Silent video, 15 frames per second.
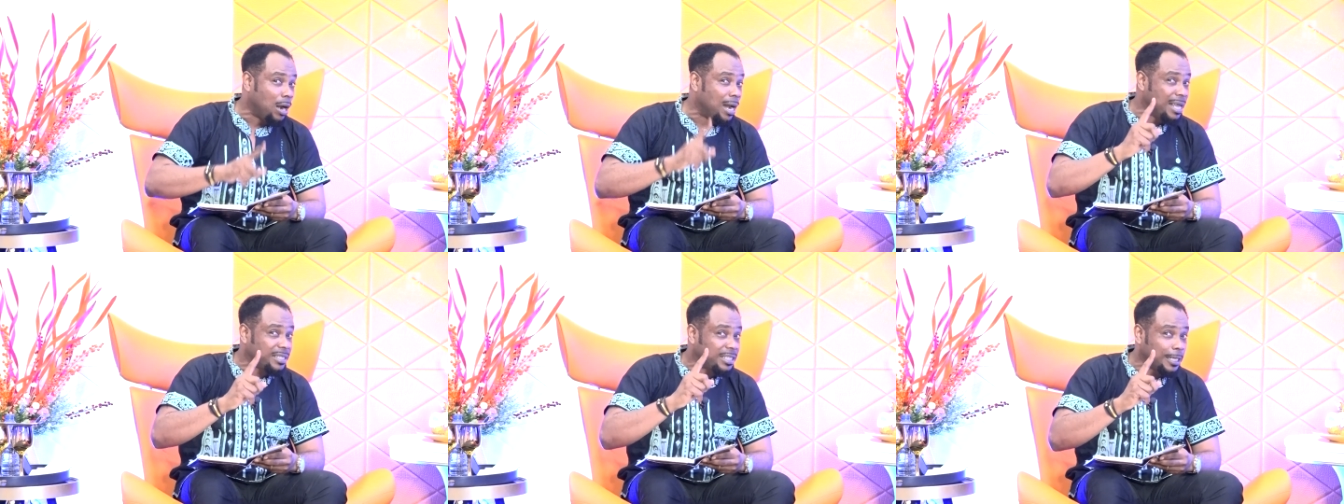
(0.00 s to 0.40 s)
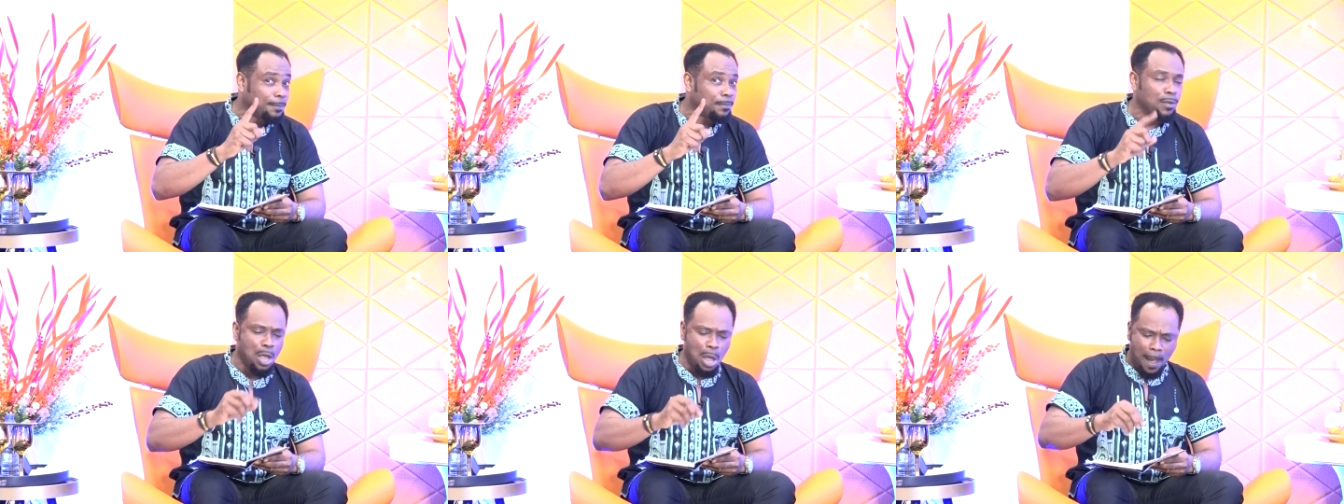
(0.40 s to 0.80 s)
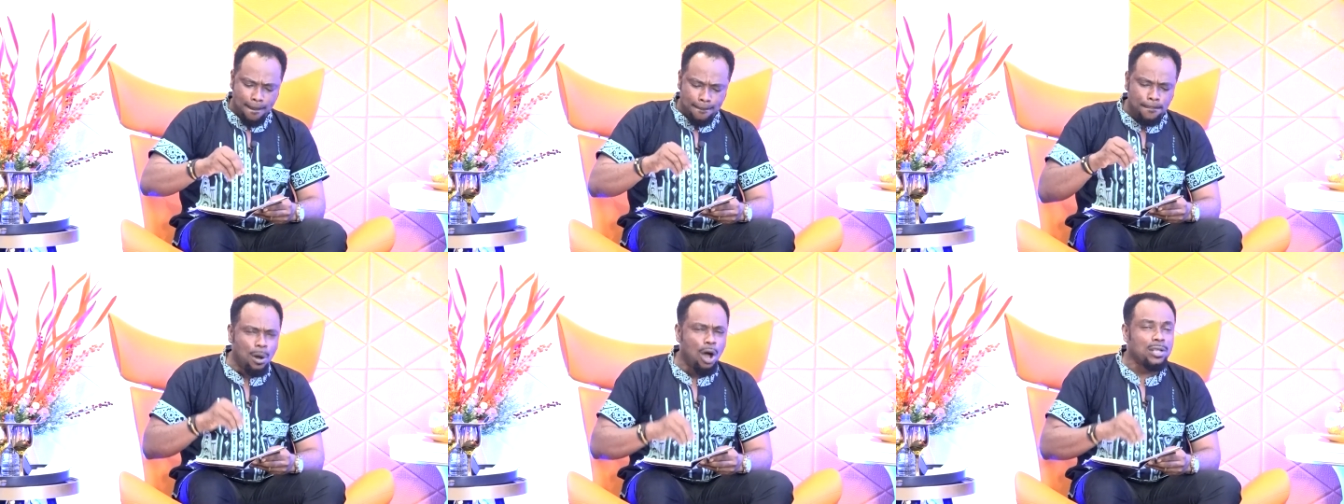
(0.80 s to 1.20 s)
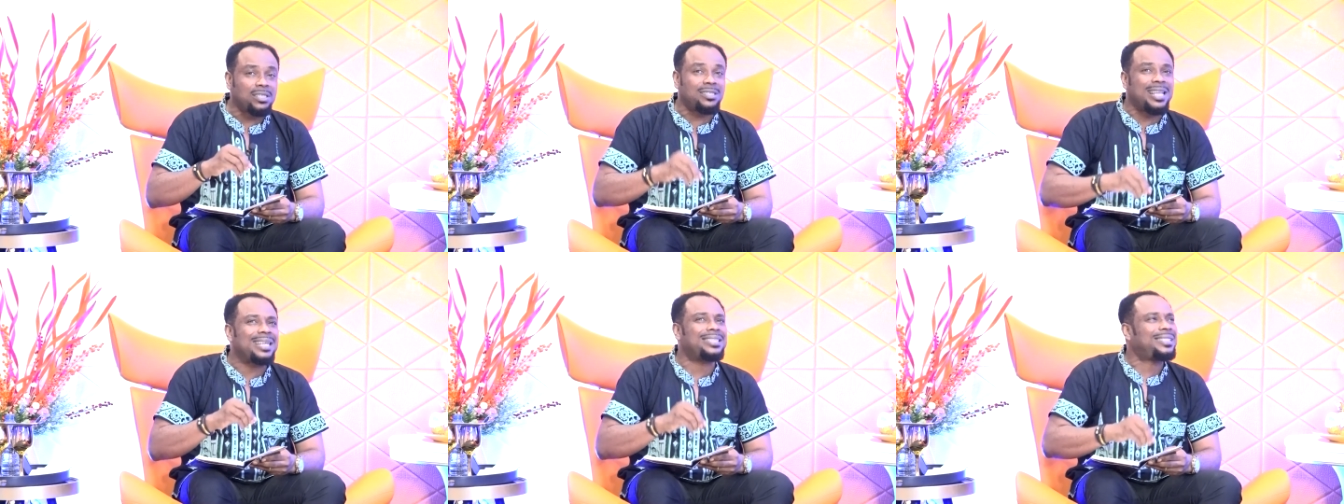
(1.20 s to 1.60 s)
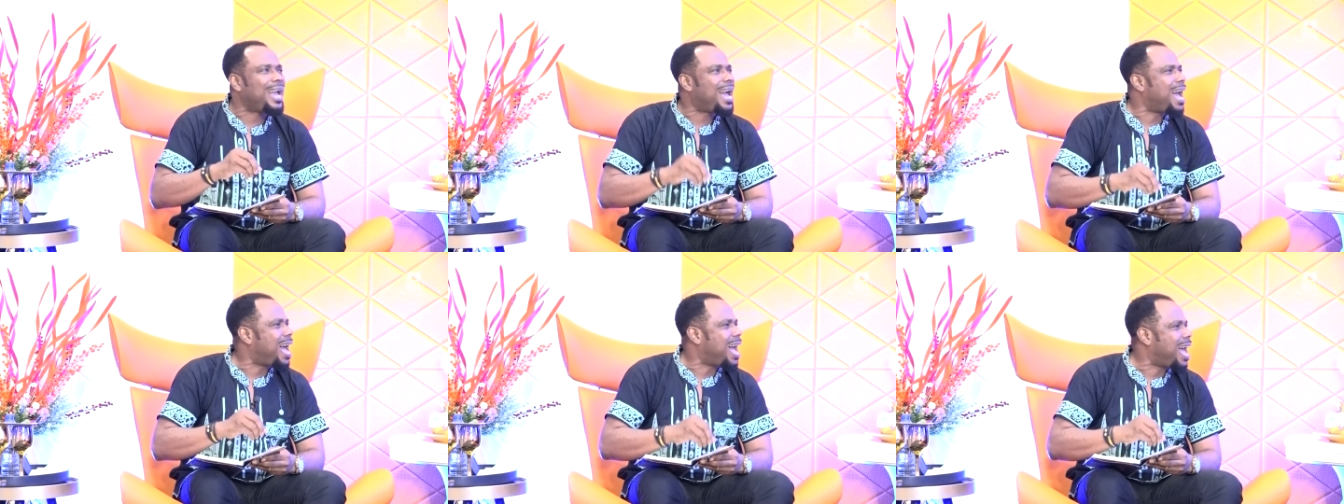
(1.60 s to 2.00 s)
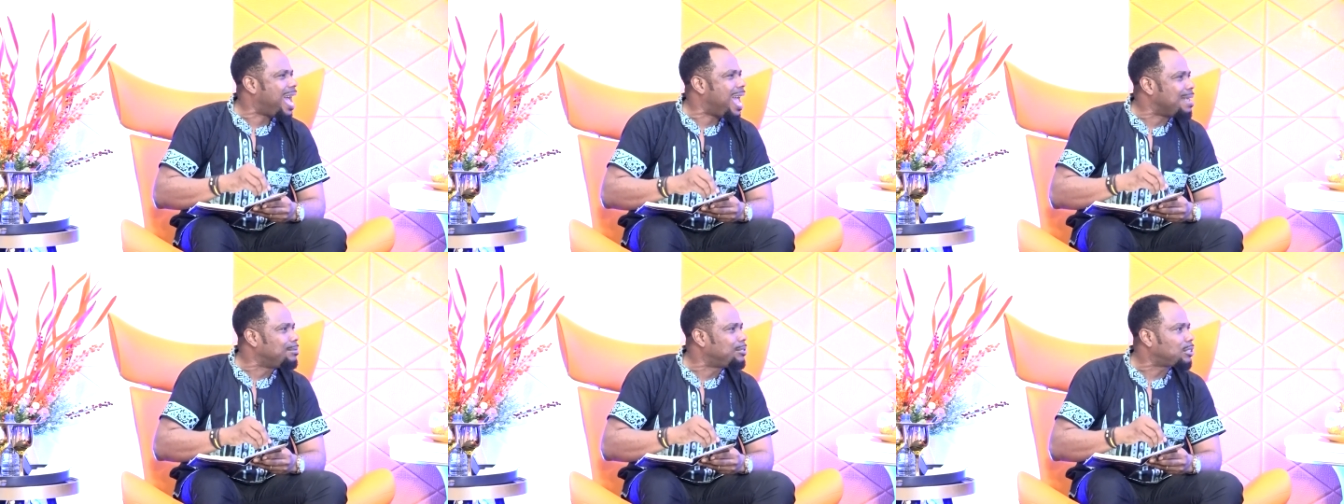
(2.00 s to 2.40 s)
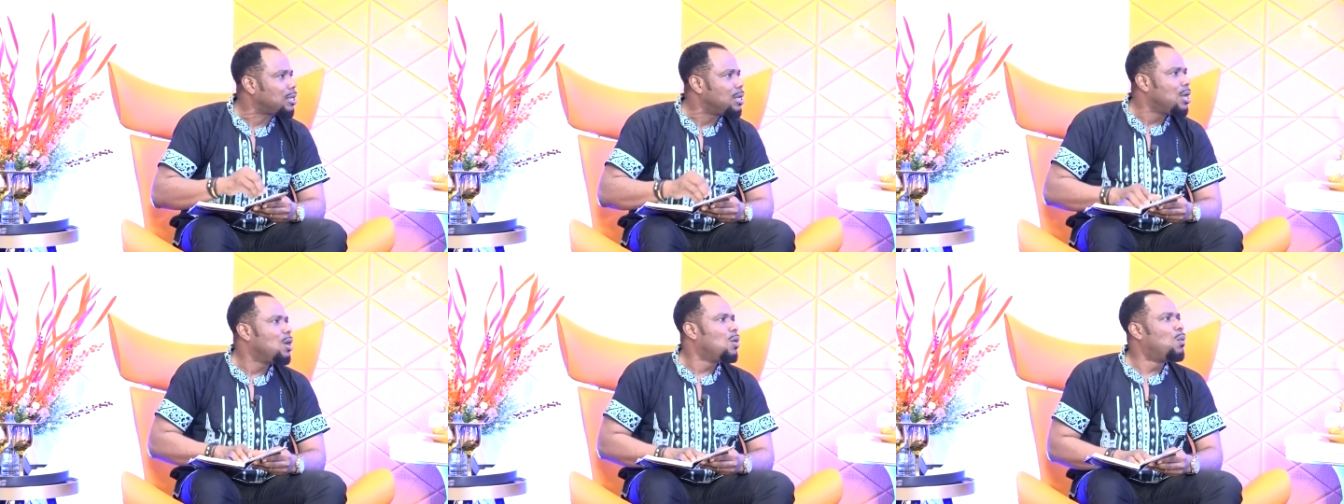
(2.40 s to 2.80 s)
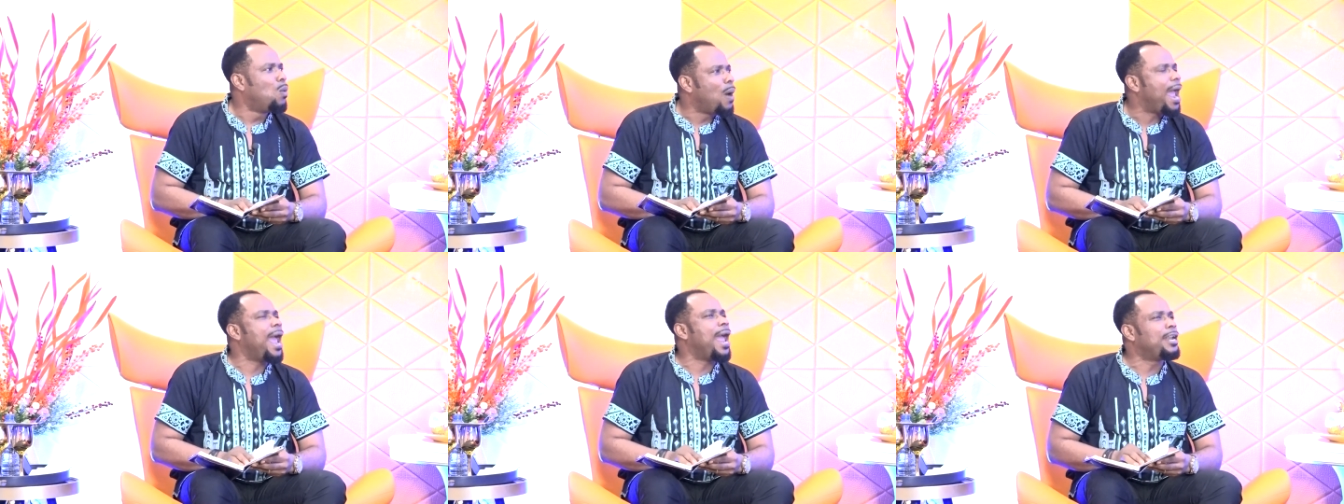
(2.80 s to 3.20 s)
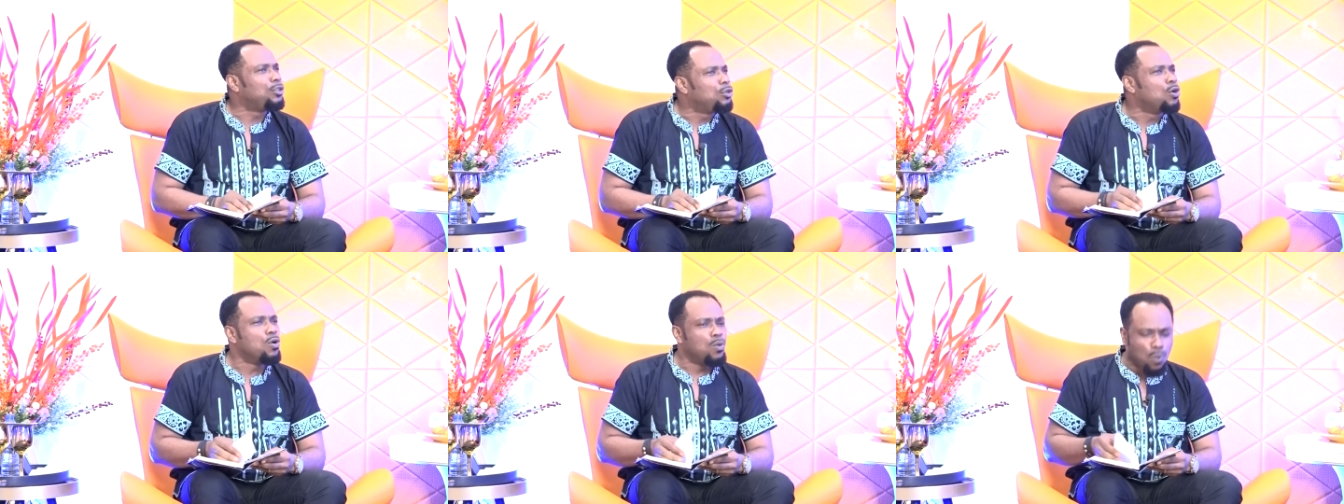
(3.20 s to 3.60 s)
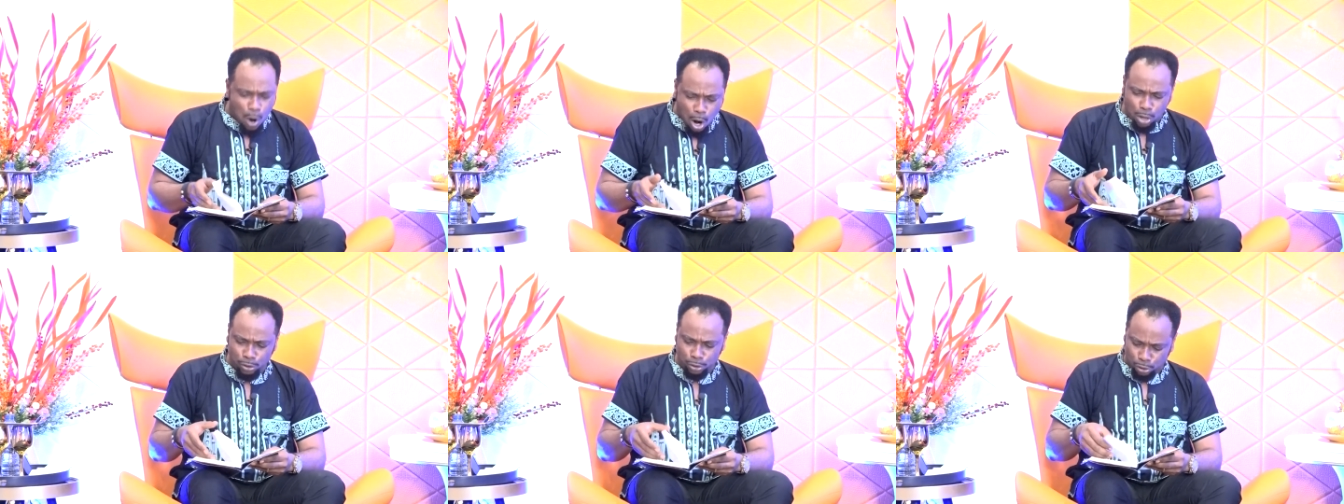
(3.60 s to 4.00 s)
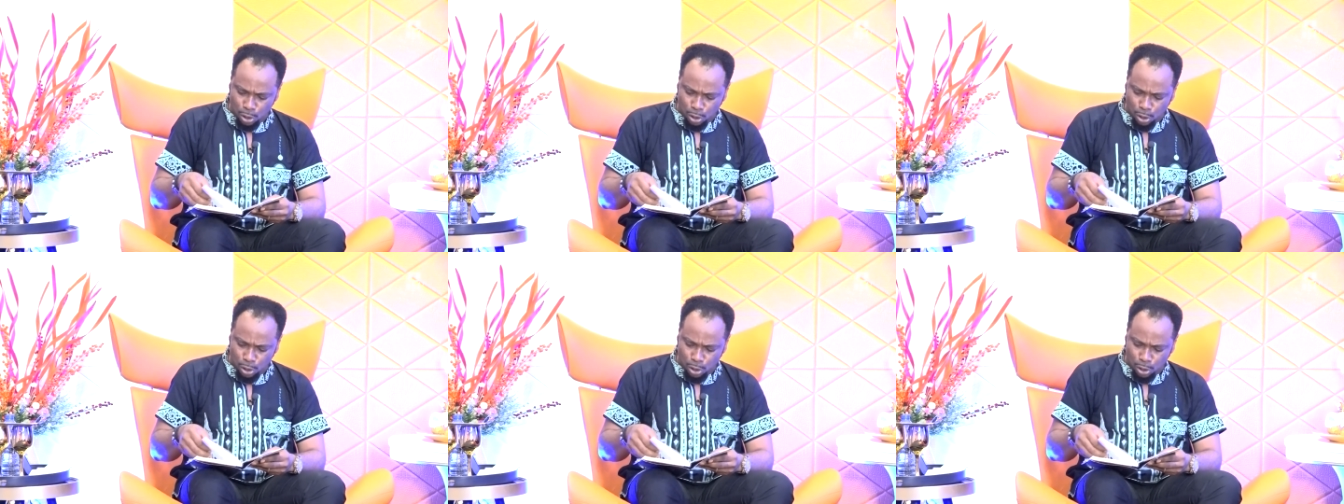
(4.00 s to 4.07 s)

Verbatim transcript: Mm. Listen, most of the times when you want